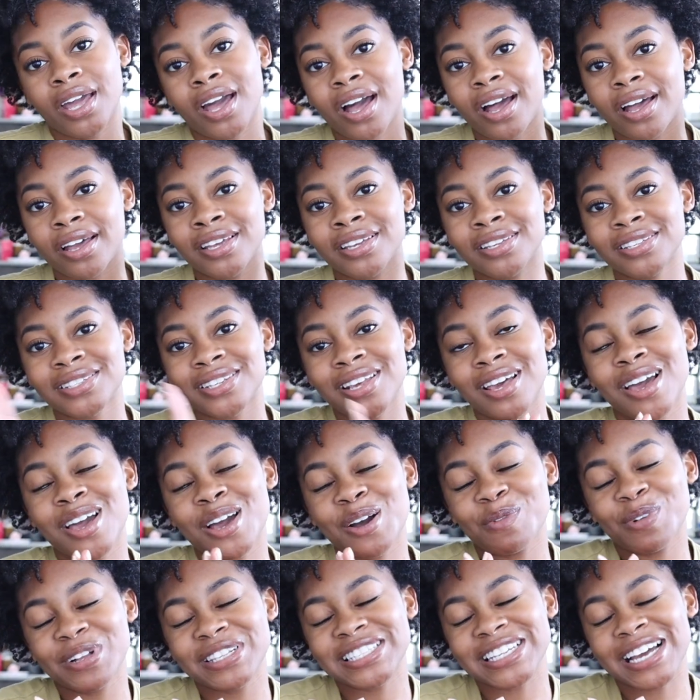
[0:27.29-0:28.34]
guys,
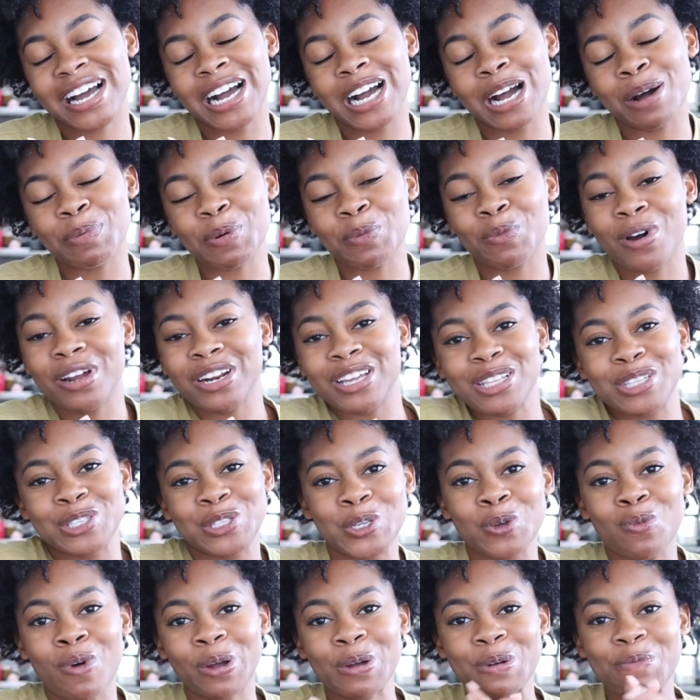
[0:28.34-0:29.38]
what's up? What it
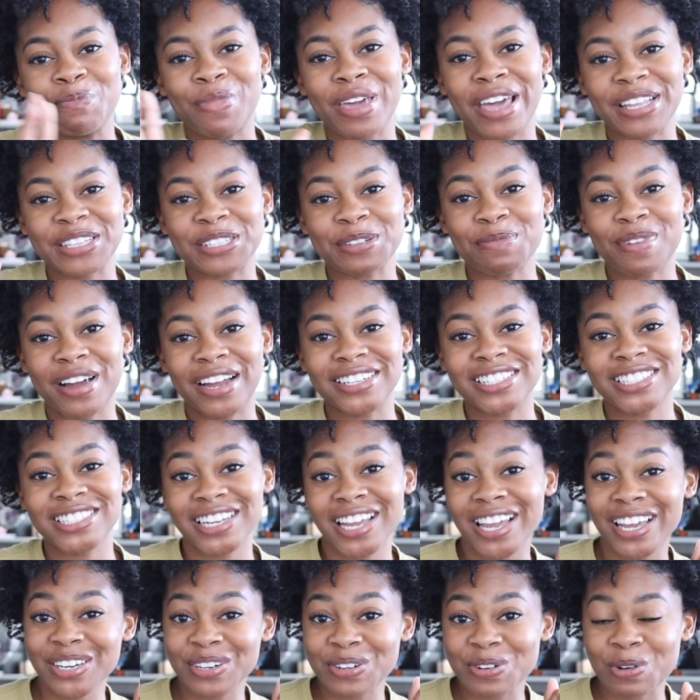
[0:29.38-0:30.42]
do? Welcome back to my
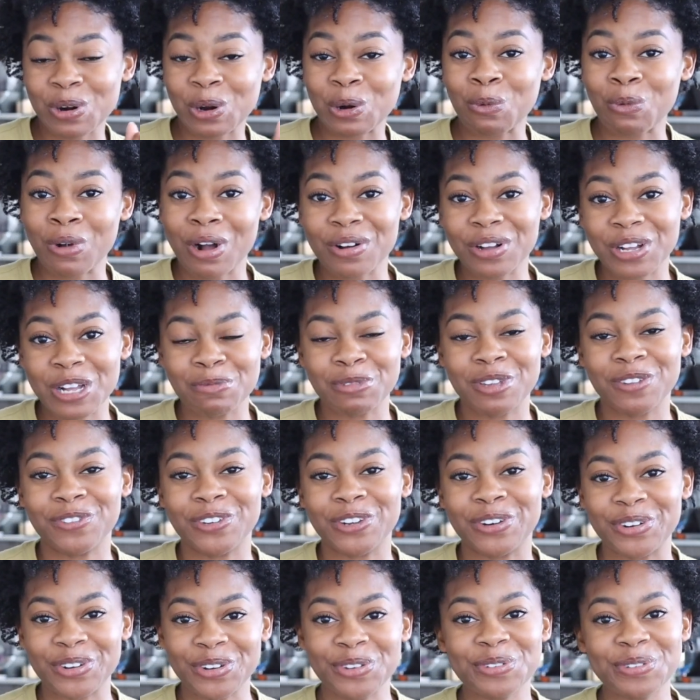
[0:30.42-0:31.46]
channel, or welcome if
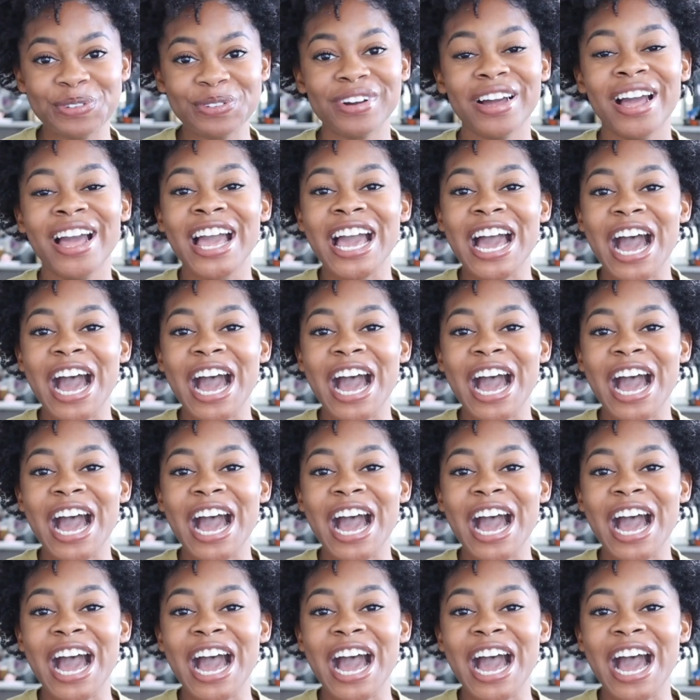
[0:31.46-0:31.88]
you're new.